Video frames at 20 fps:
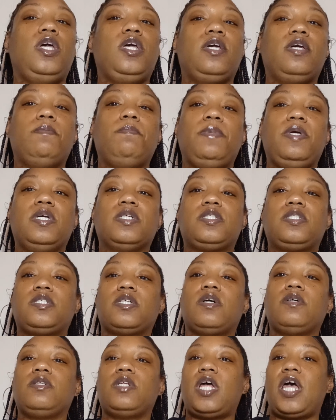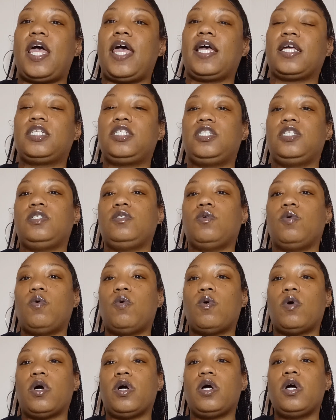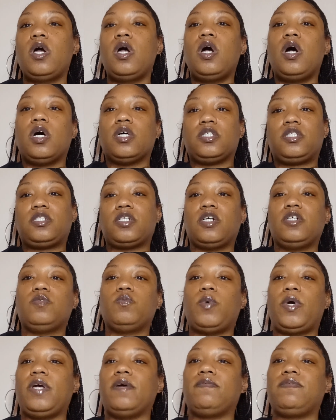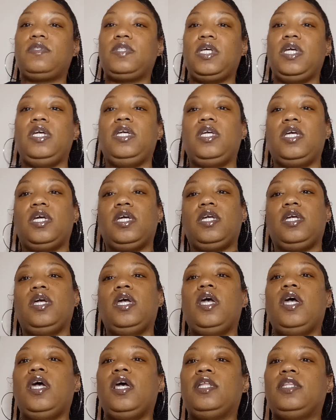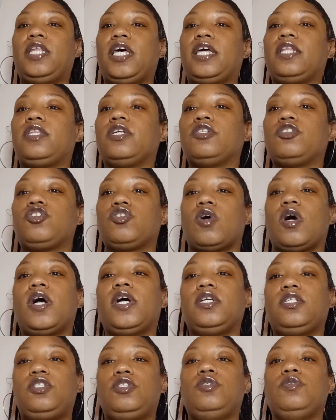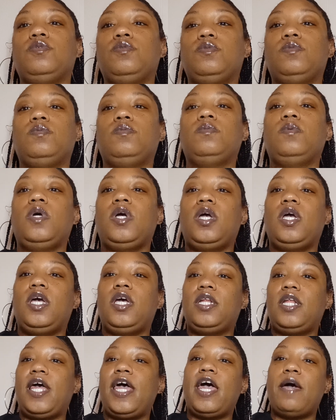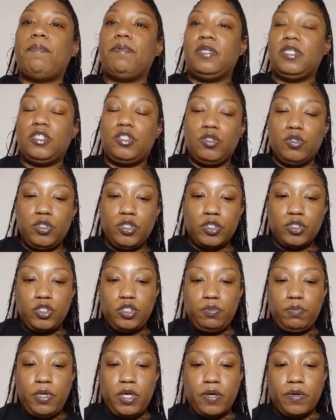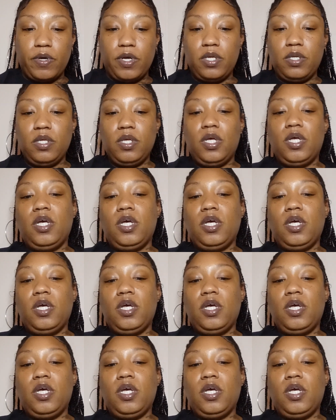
it can be a certain action or a certain way of thinking that they're trying to inhabit into your spirit.